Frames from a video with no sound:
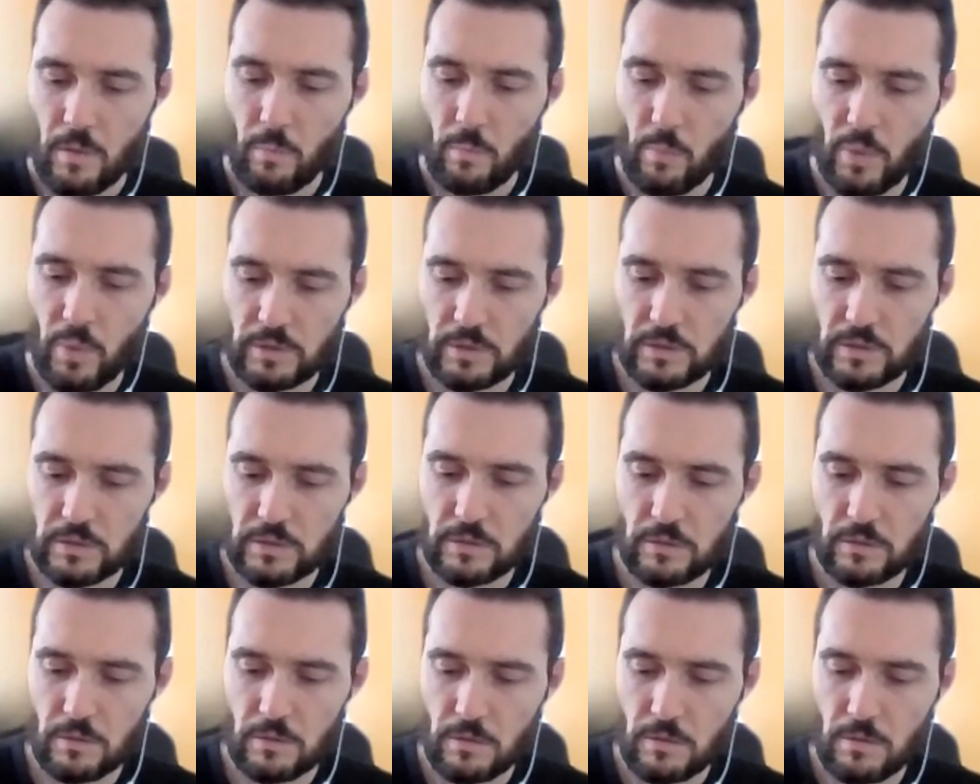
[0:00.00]
But
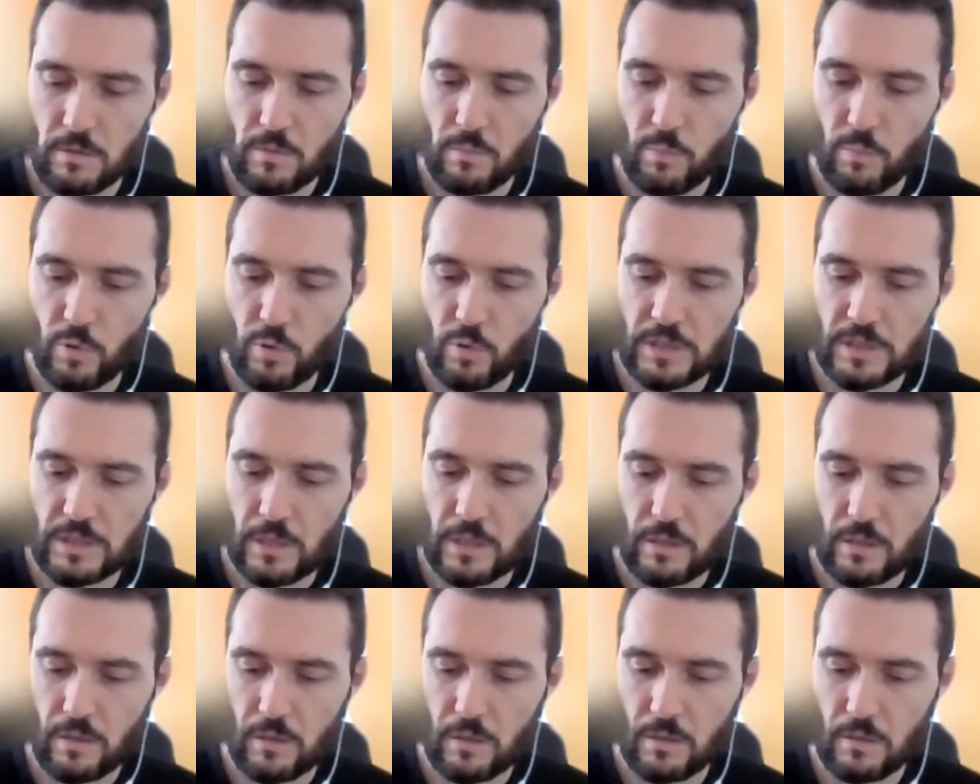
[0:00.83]

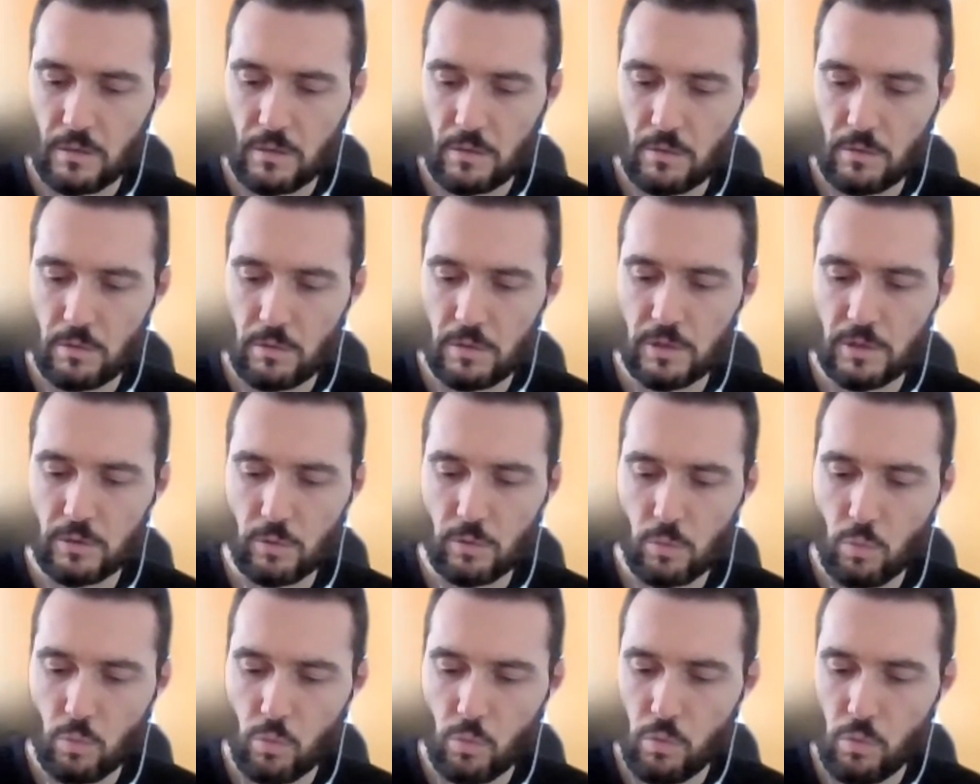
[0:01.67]
a
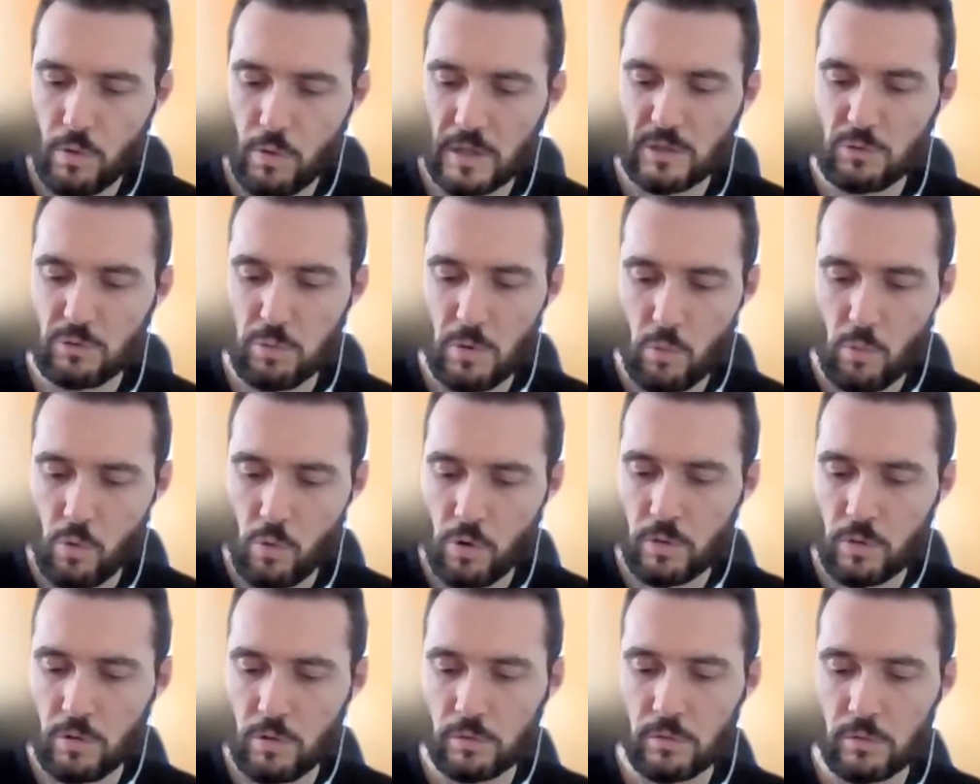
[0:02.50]
little extra
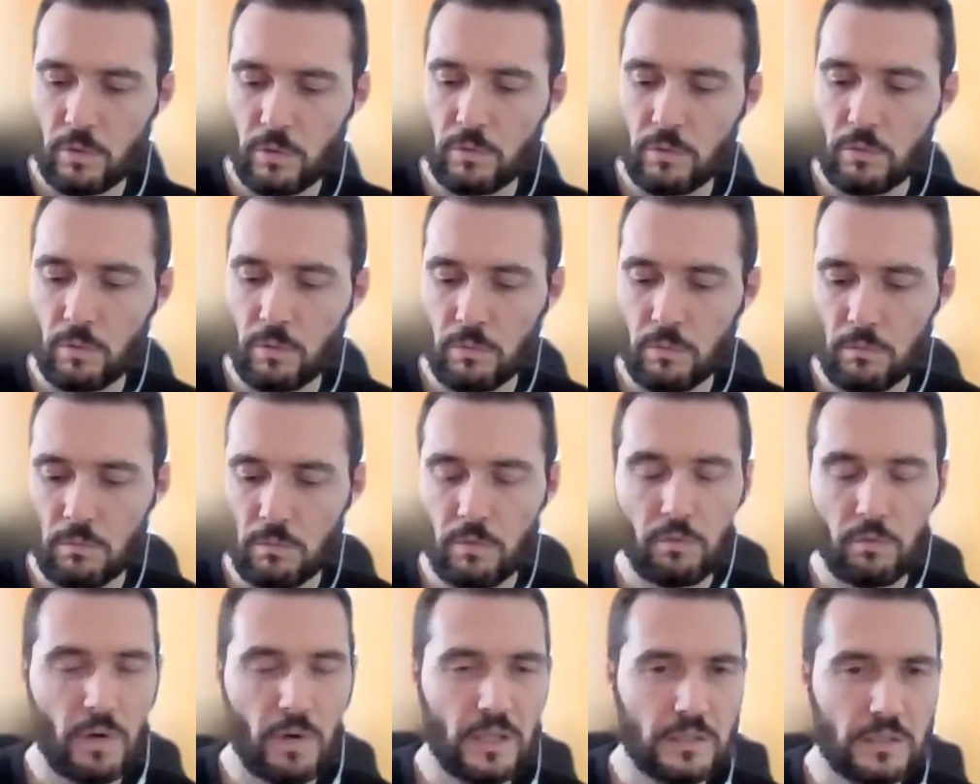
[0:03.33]
work on unknown
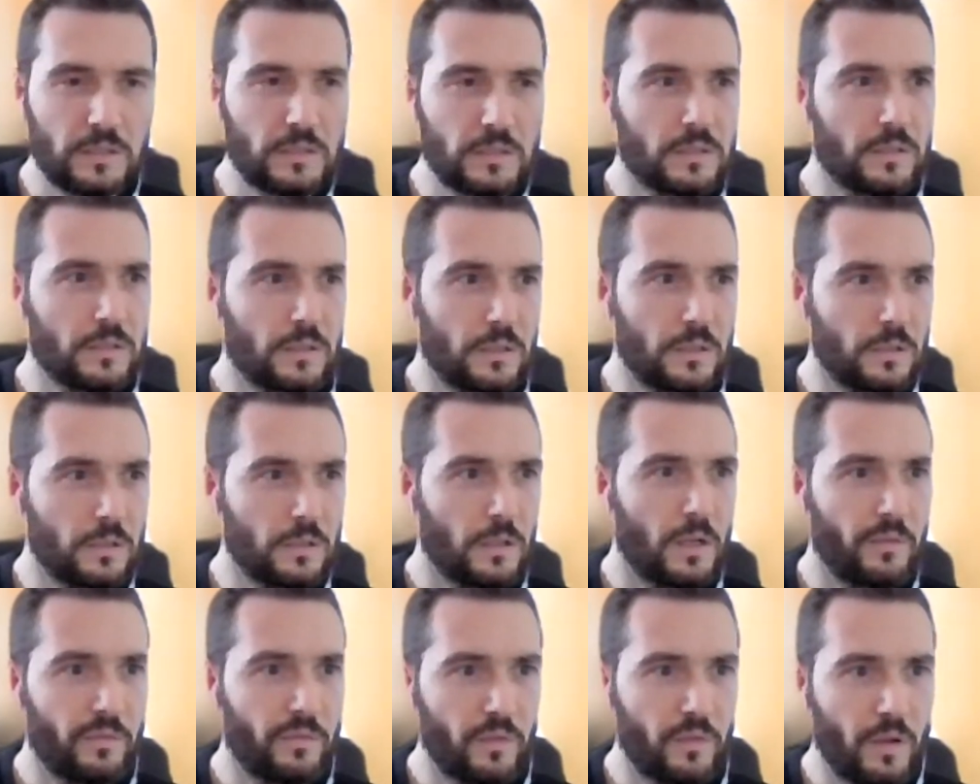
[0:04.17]
threats,
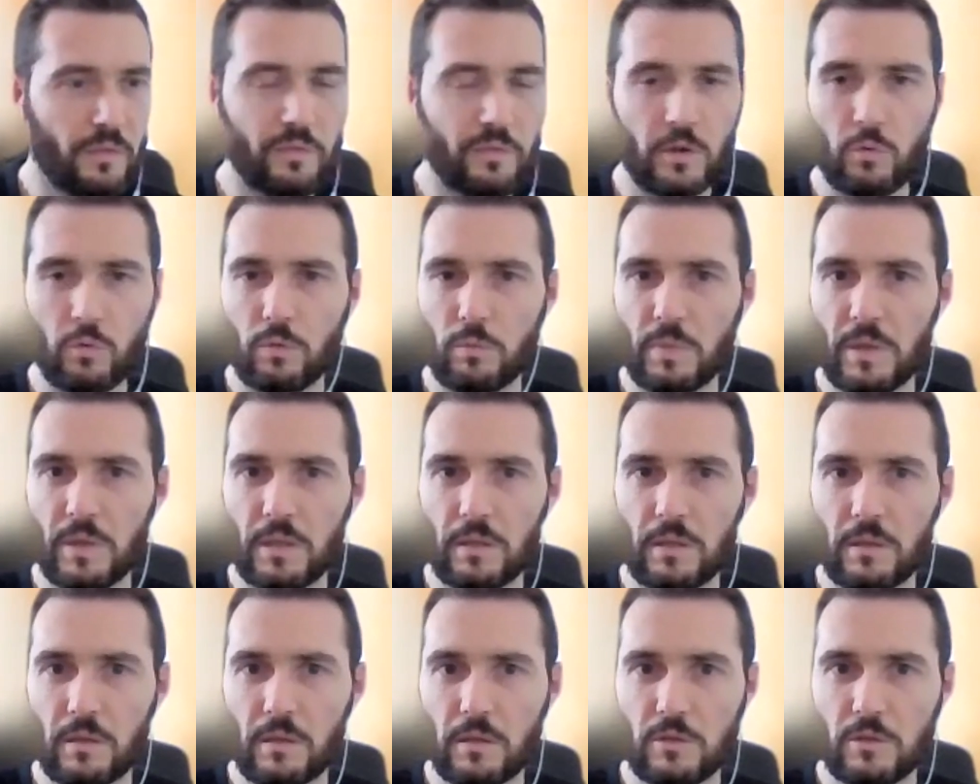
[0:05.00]
I think, would
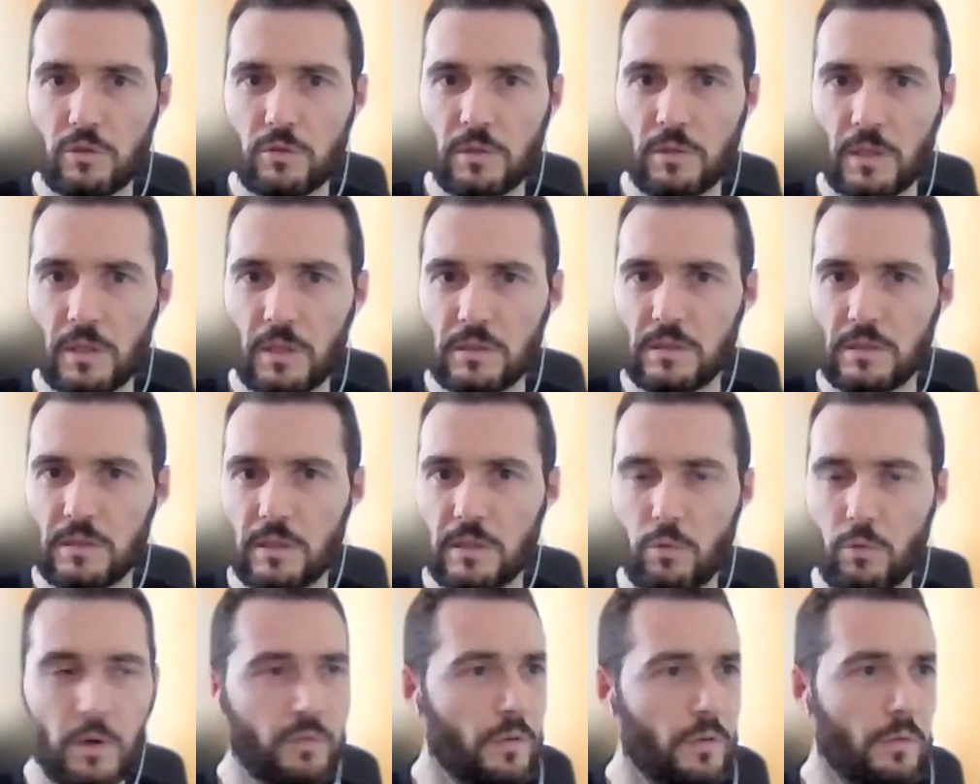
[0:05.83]
be actually a nice
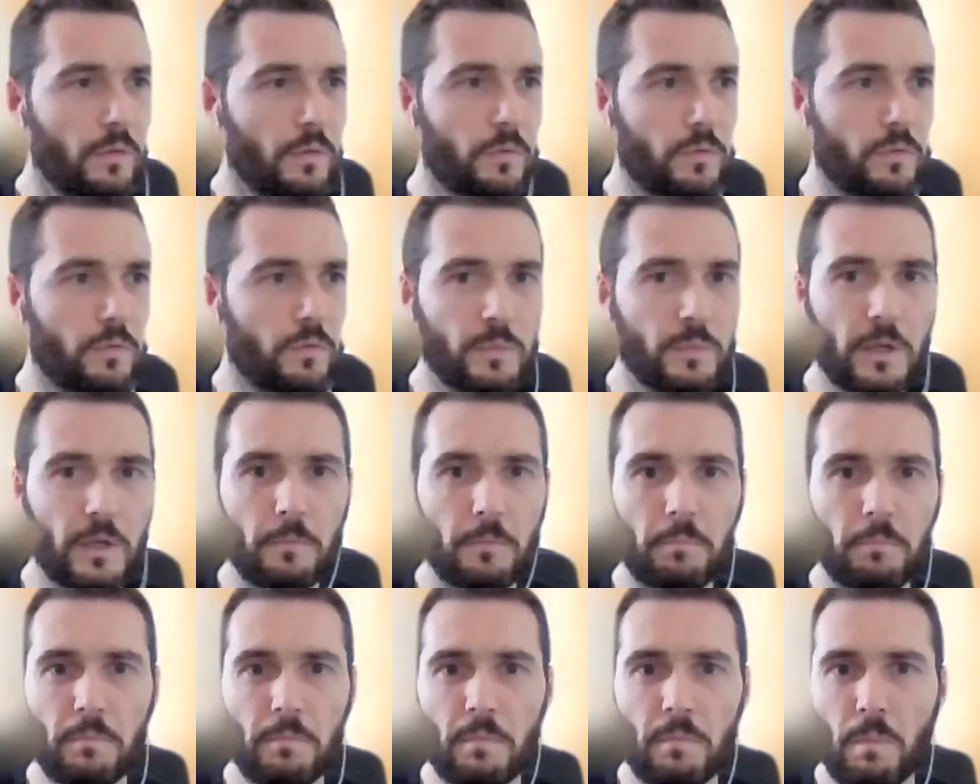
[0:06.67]
takeaway from there.
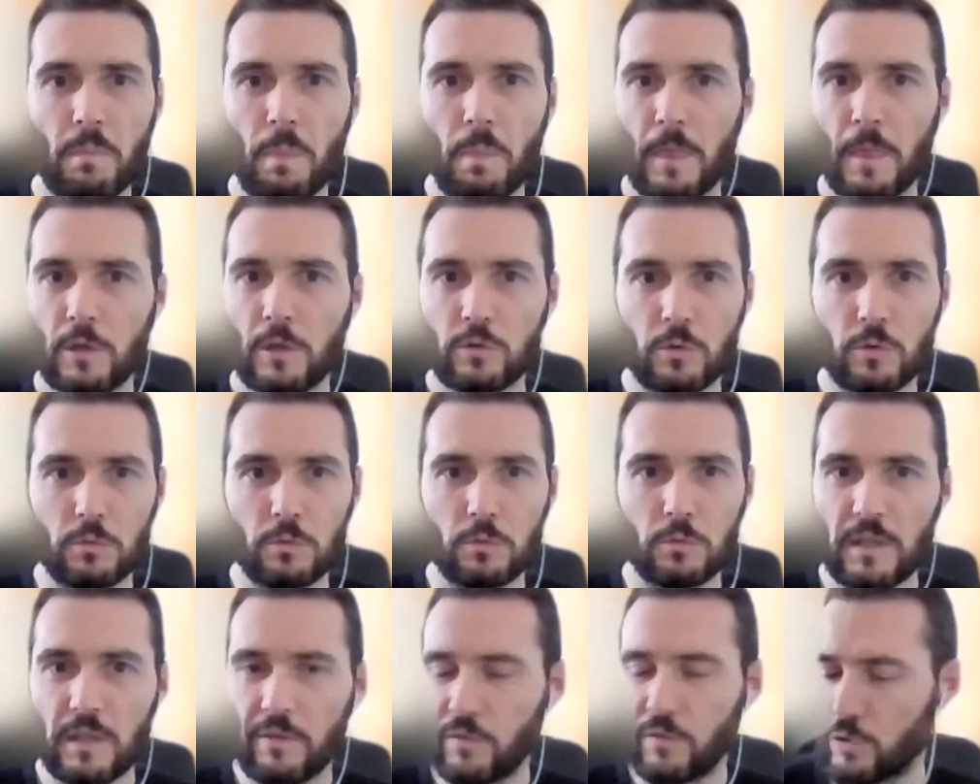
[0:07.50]
So
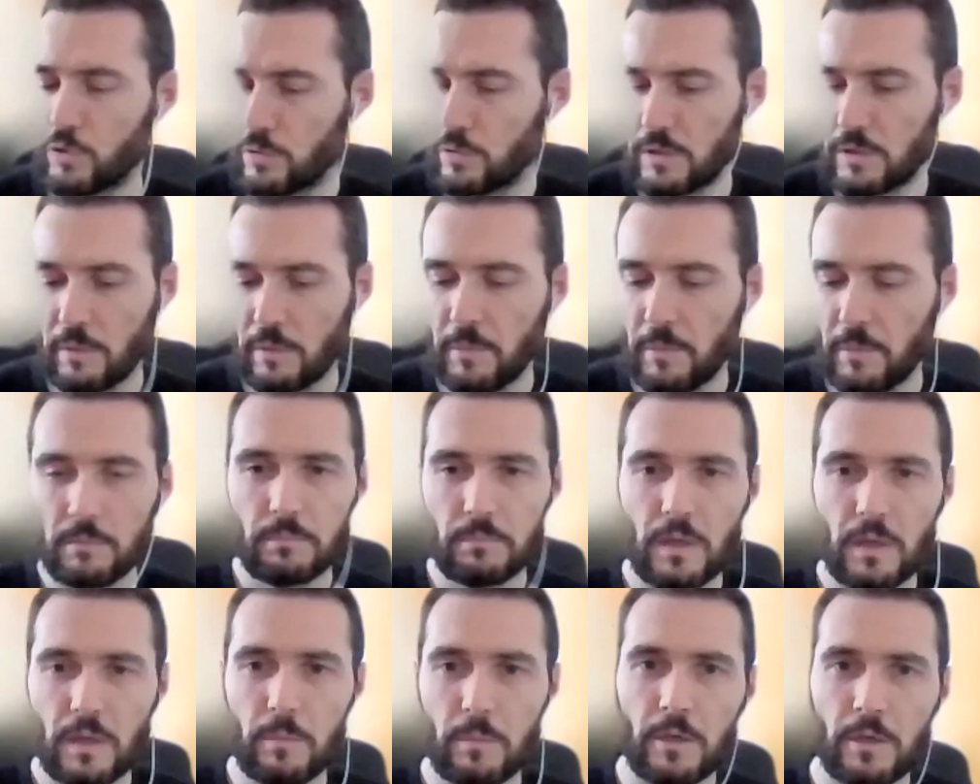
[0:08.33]
thanks for your time,
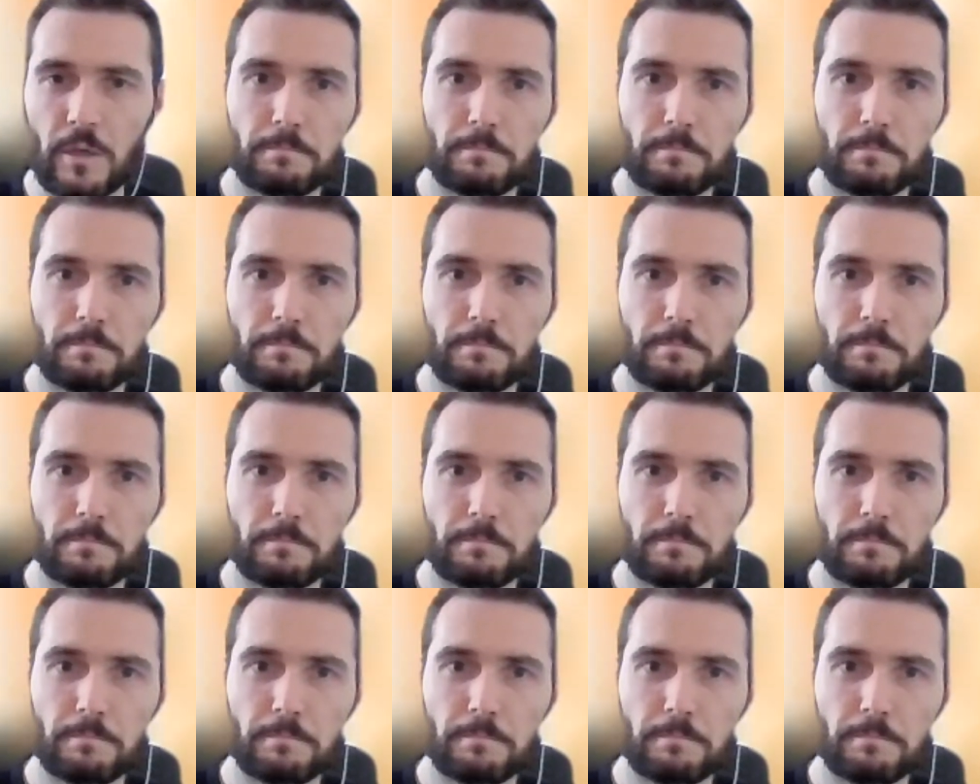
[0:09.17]
Amar.